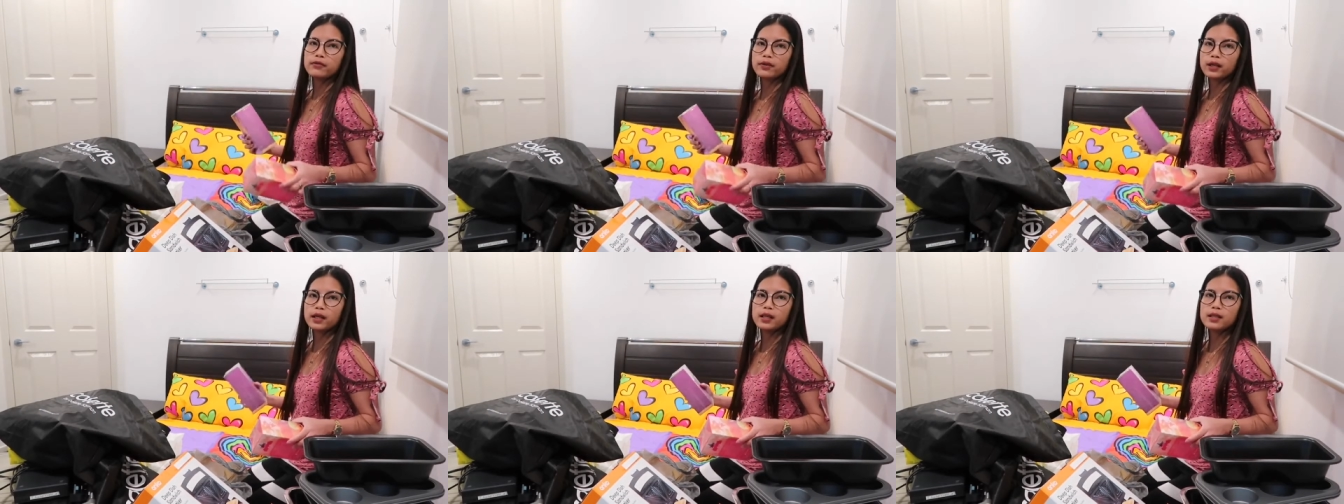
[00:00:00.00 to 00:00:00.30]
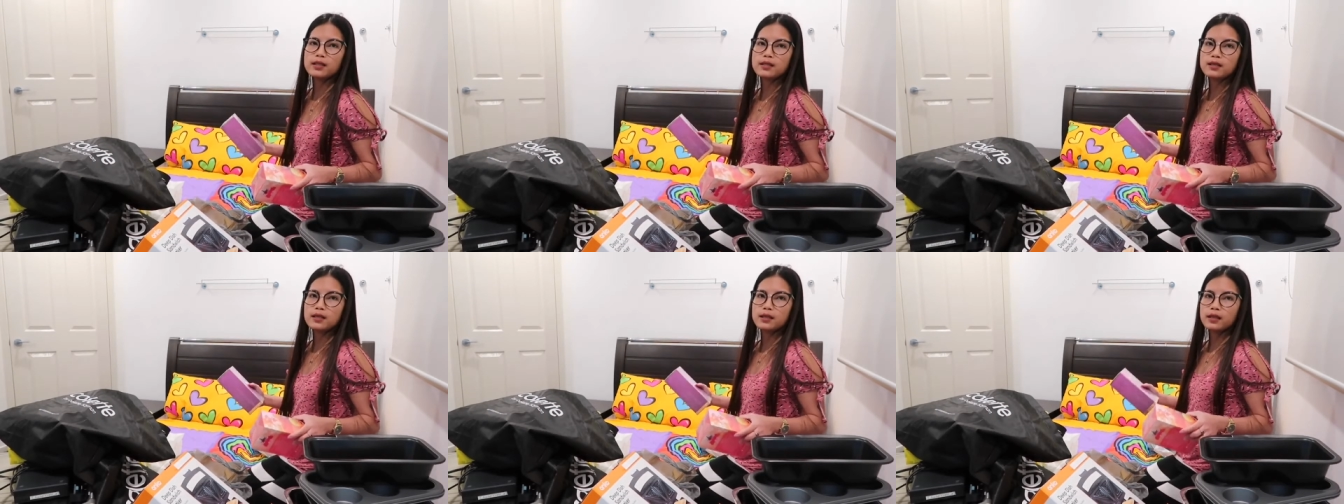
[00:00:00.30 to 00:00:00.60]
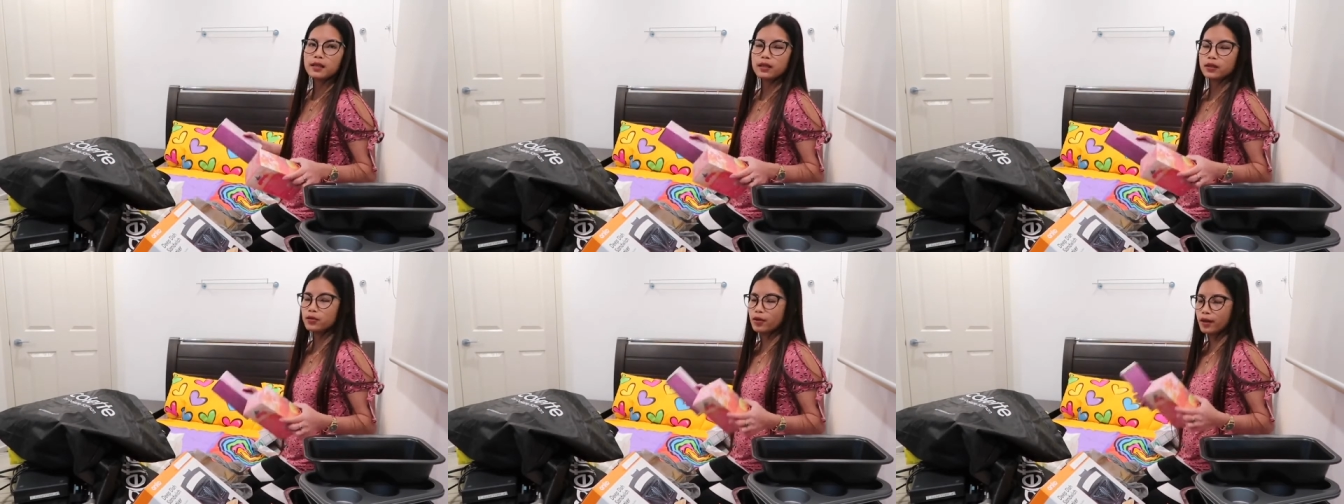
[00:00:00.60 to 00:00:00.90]
first
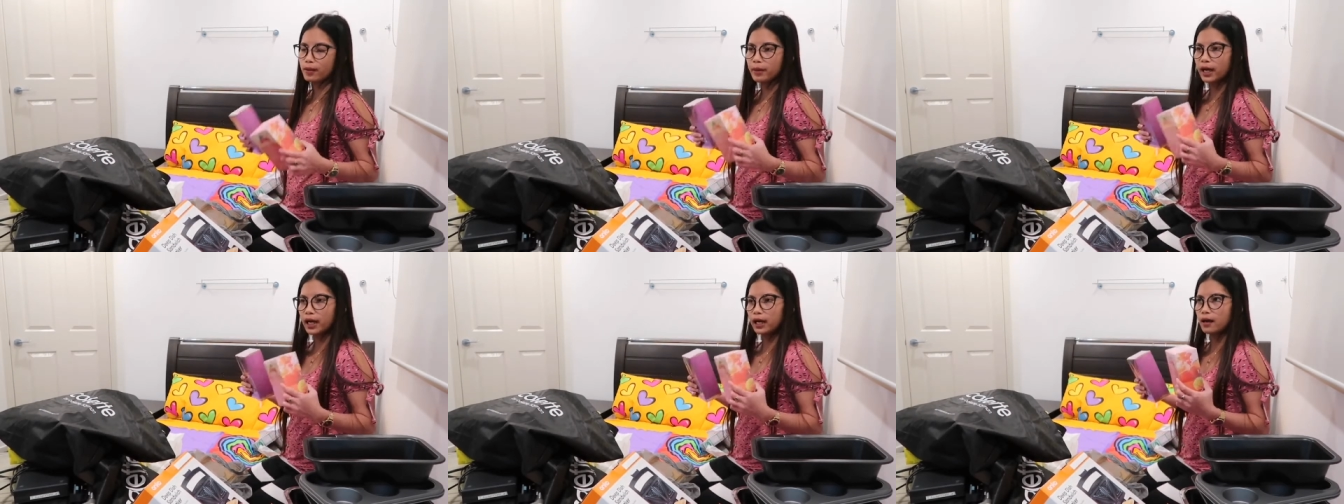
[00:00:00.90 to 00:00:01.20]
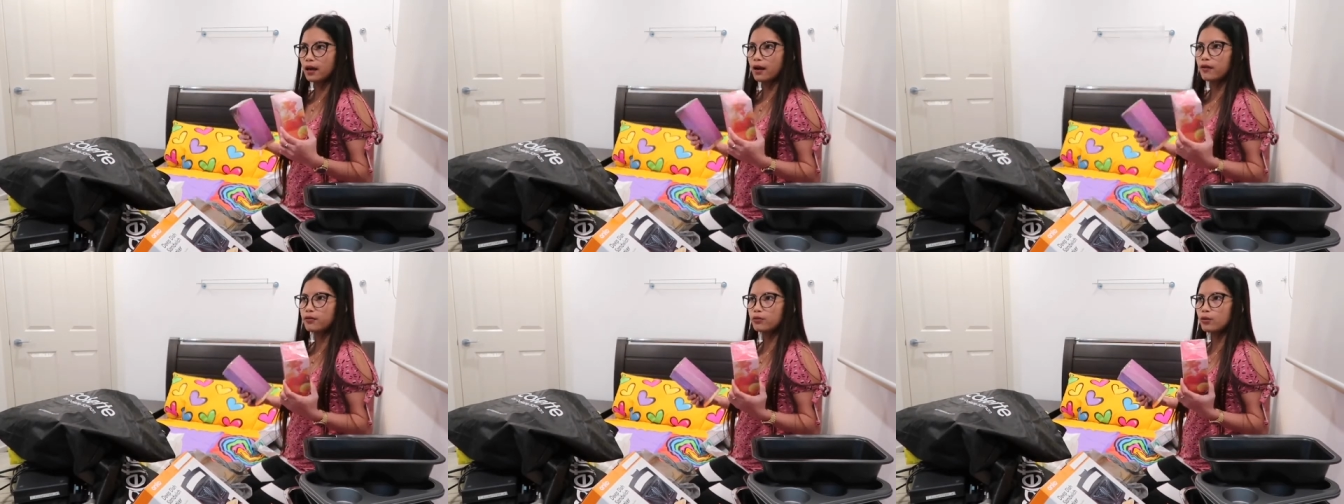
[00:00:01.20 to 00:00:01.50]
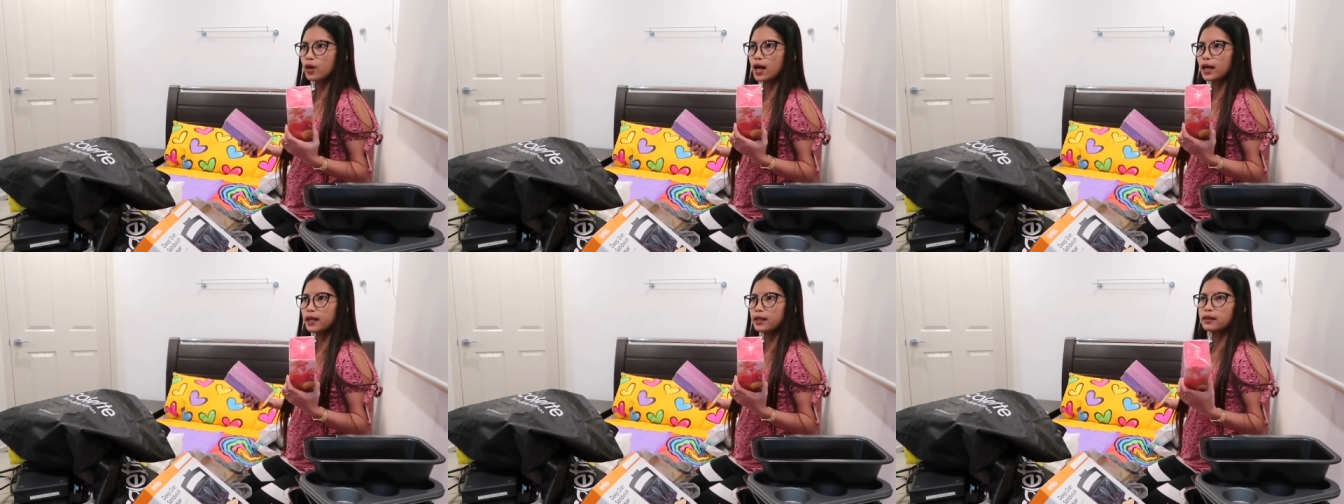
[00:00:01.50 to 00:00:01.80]
and then grandma can have
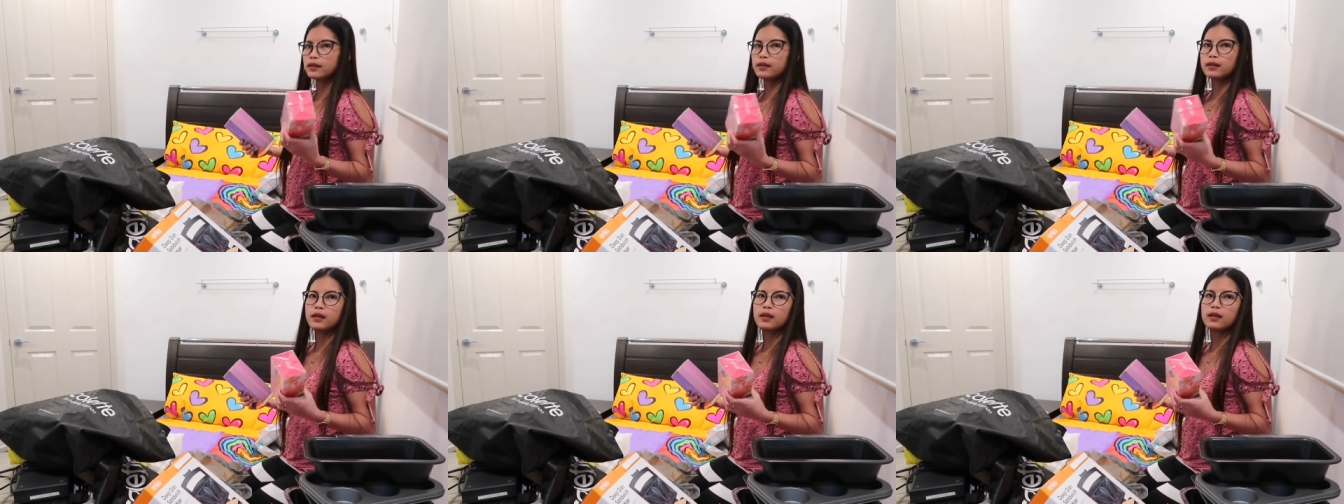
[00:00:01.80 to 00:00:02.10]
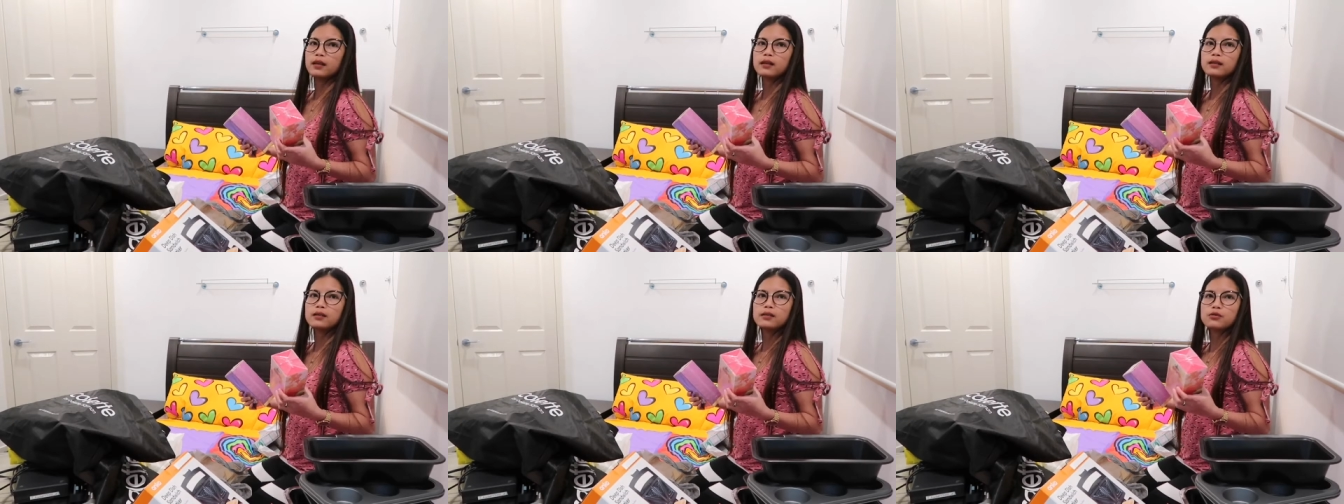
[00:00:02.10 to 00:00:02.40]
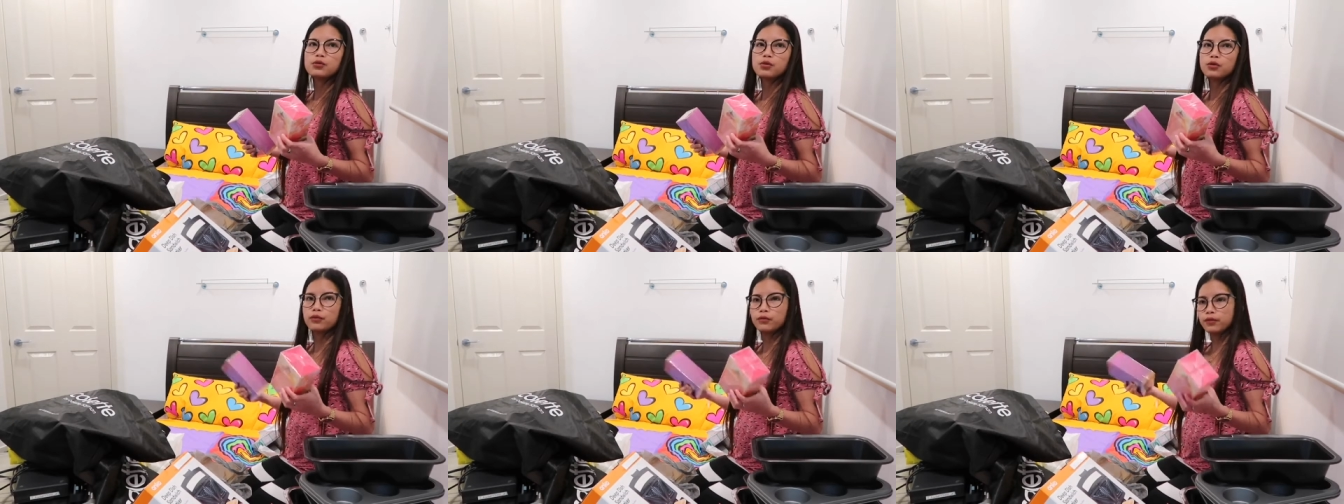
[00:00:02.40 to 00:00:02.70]
one and then
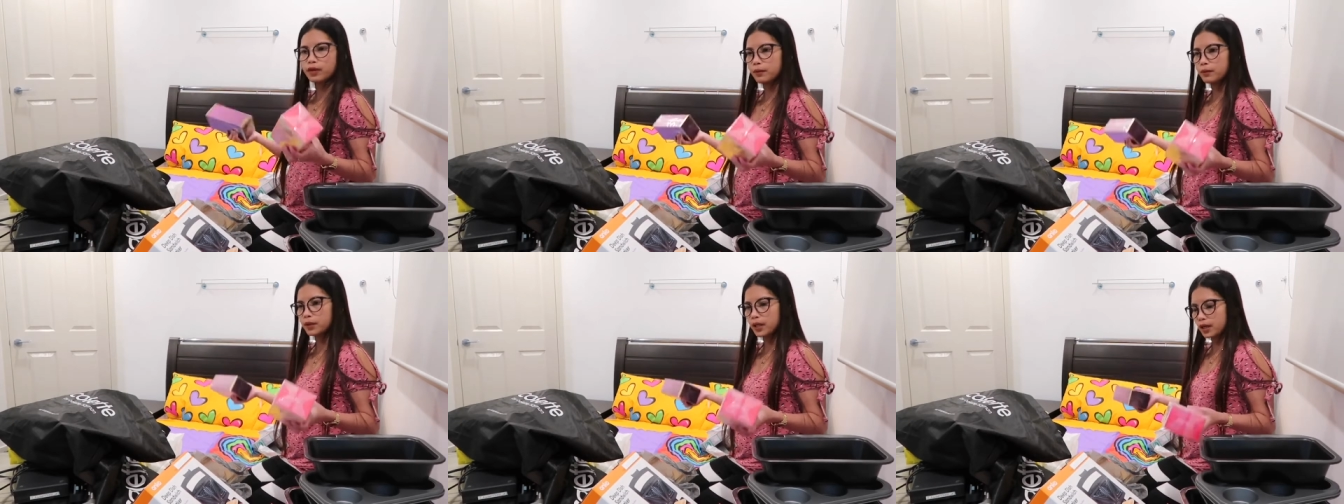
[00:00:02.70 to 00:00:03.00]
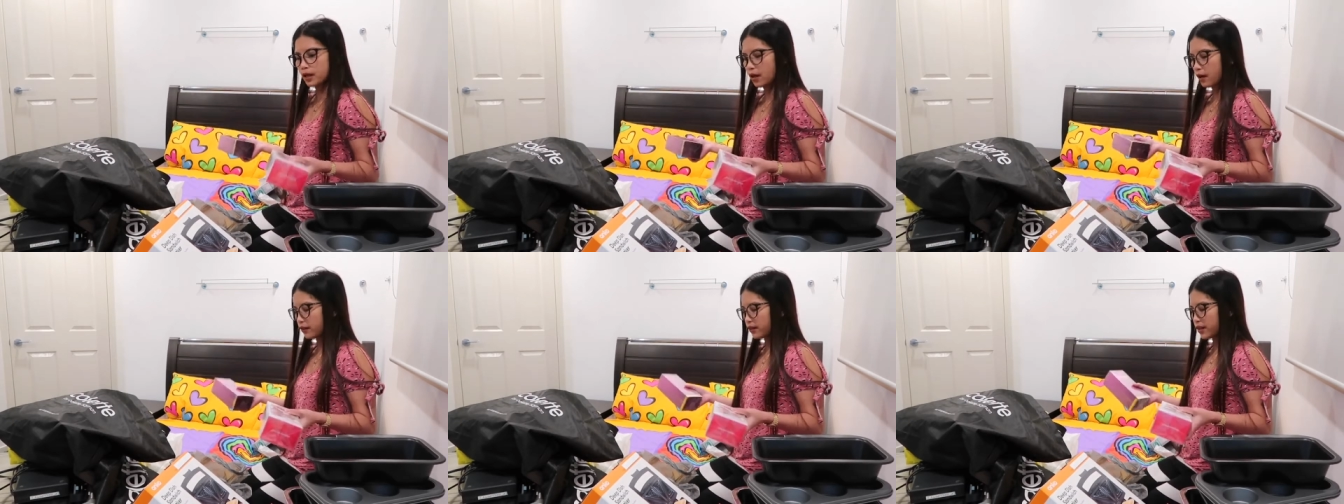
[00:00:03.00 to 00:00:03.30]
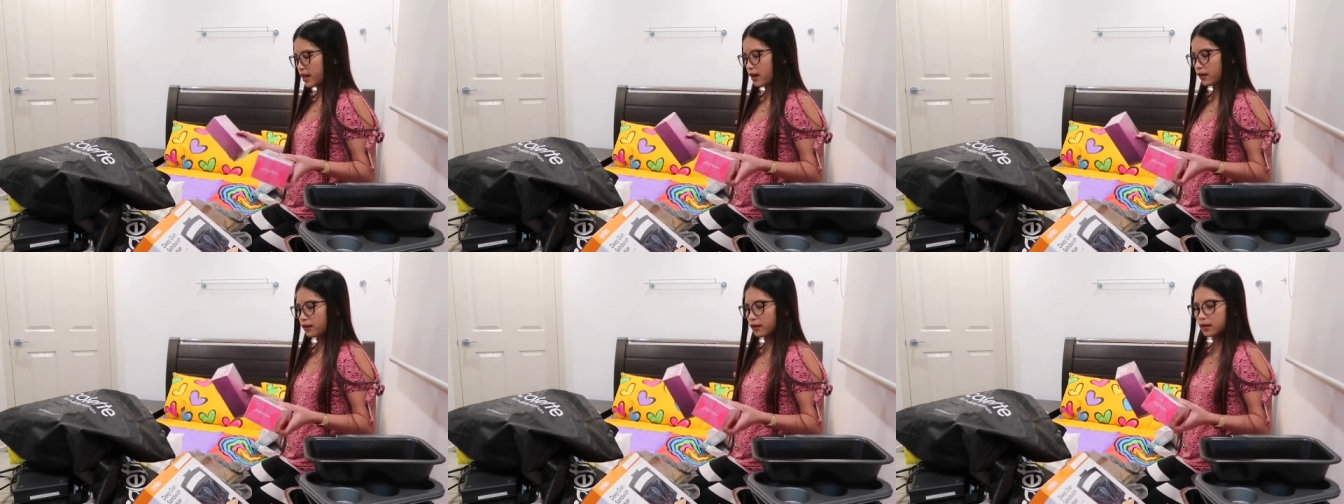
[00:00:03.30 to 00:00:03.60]
two of them can have
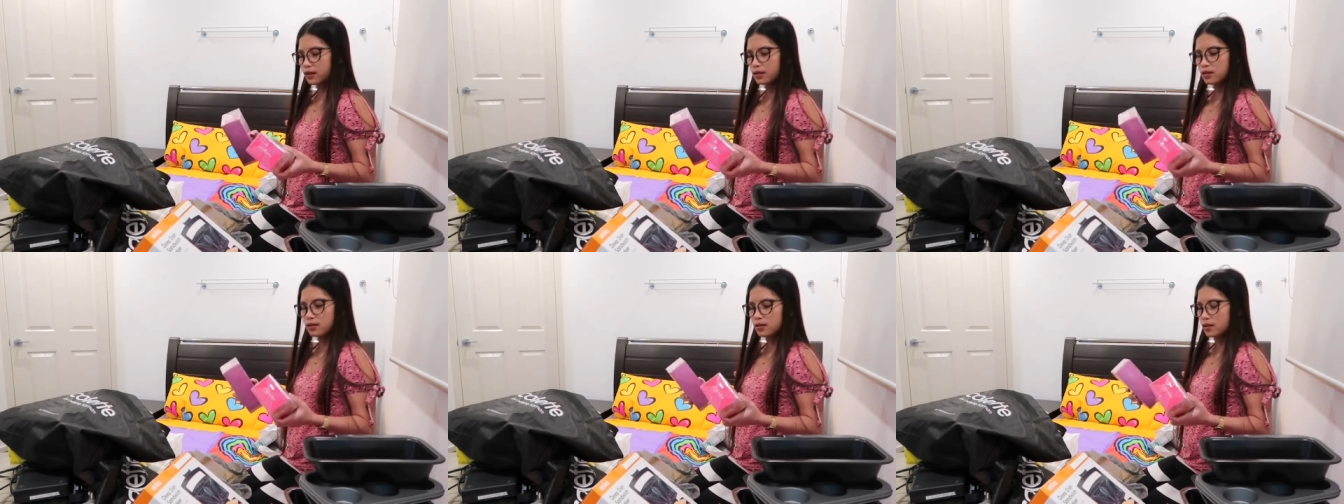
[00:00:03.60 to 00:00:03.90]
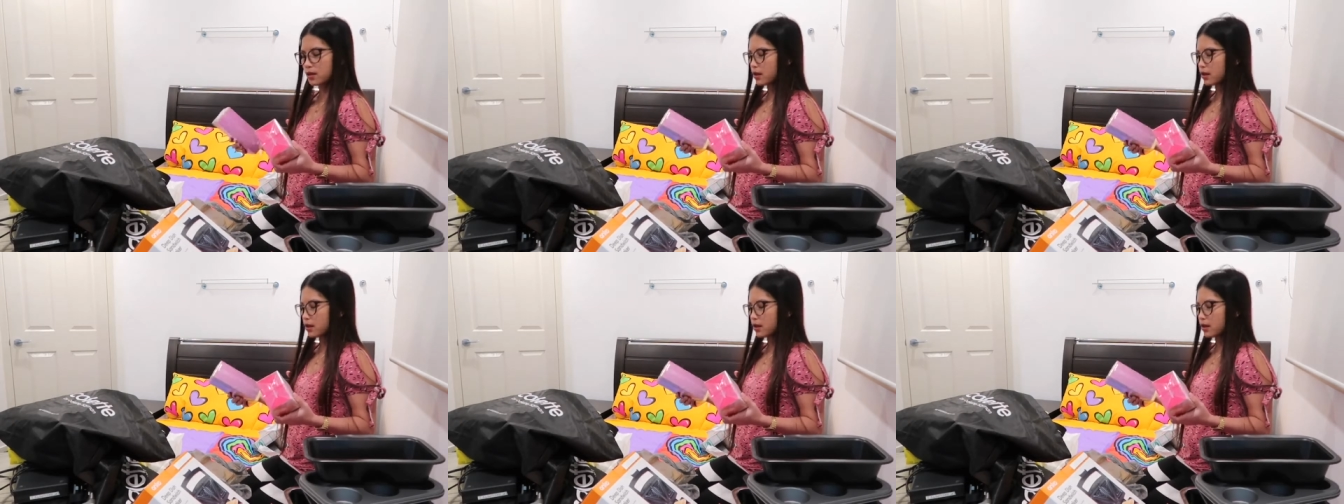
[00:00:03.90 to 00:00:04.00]
the others.